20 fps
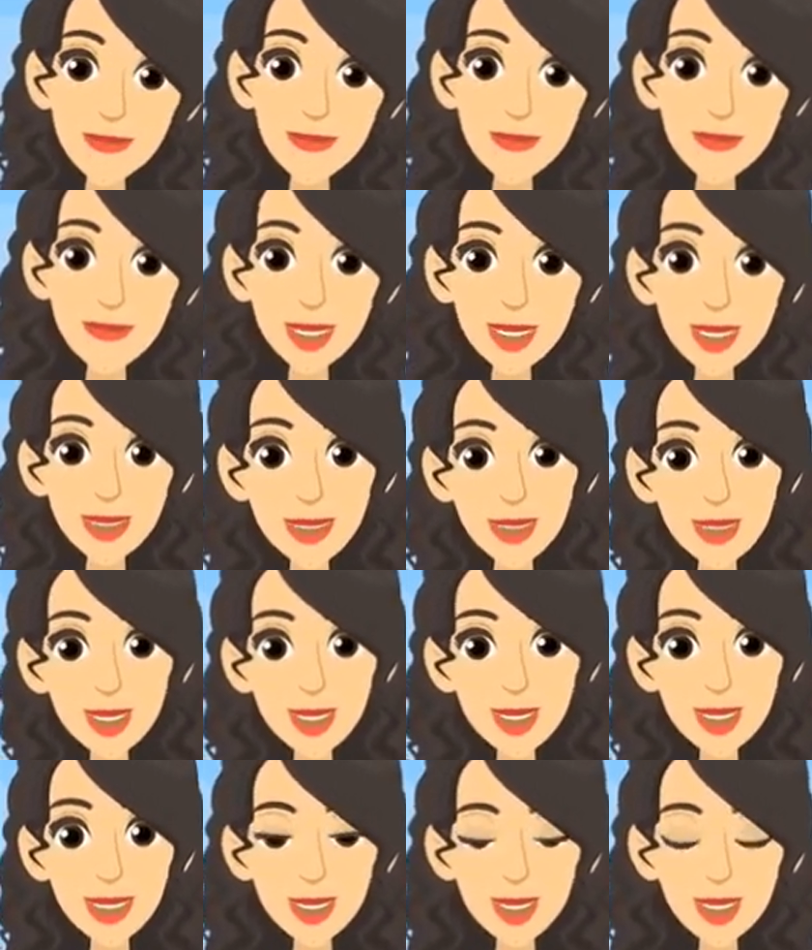The Act
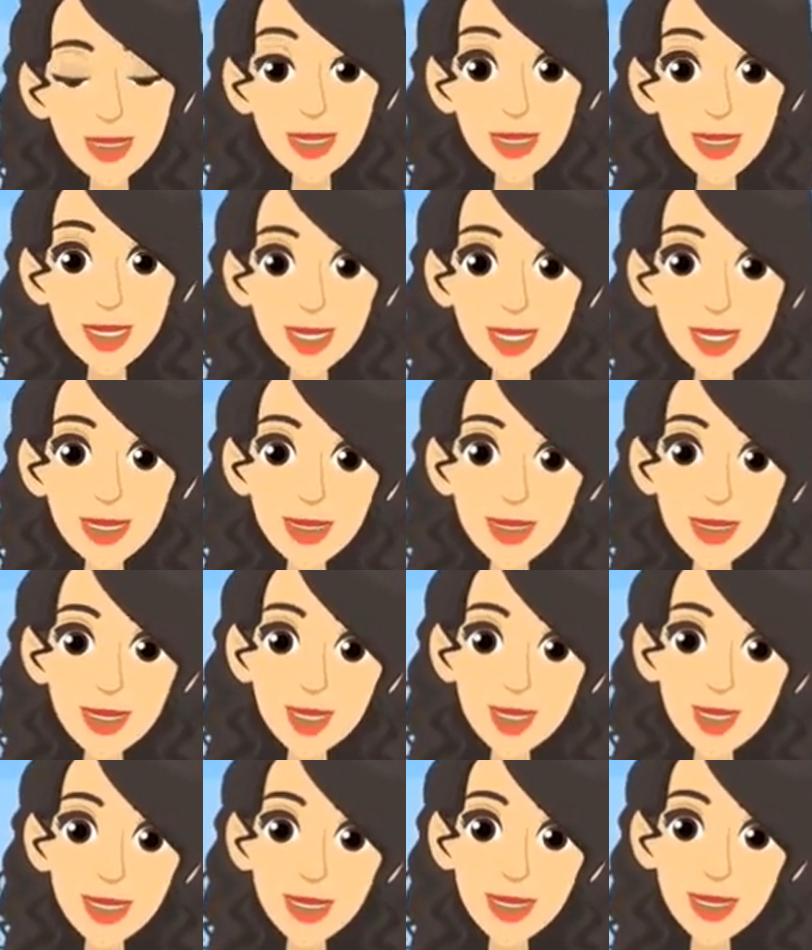defines the rights
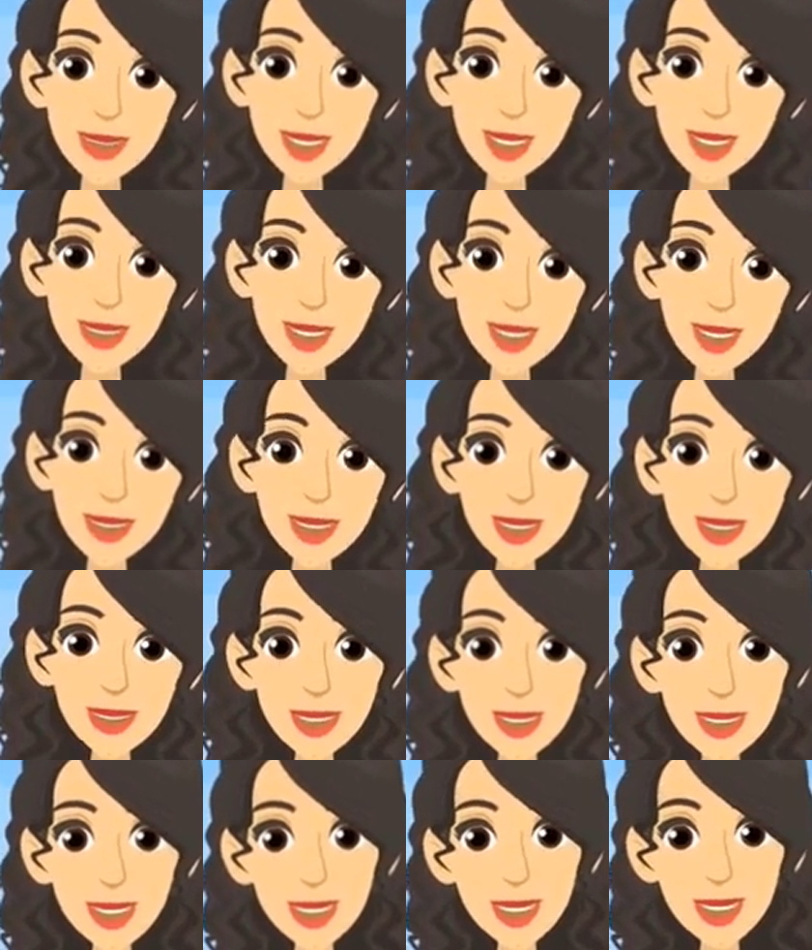and obligations
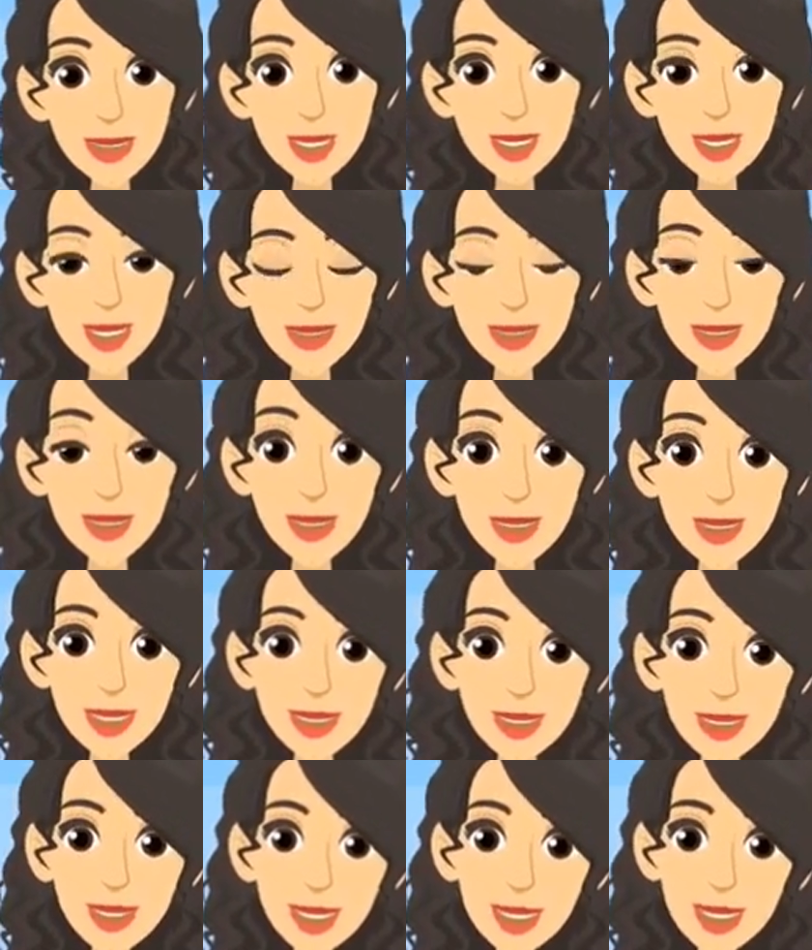of both buyers
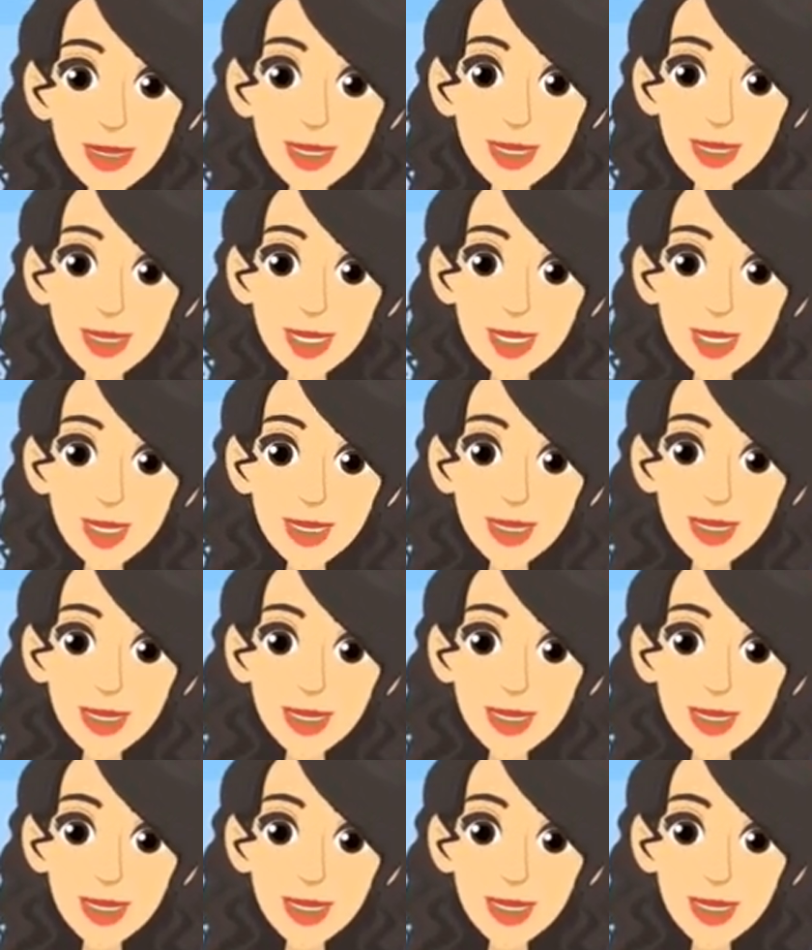and sellers,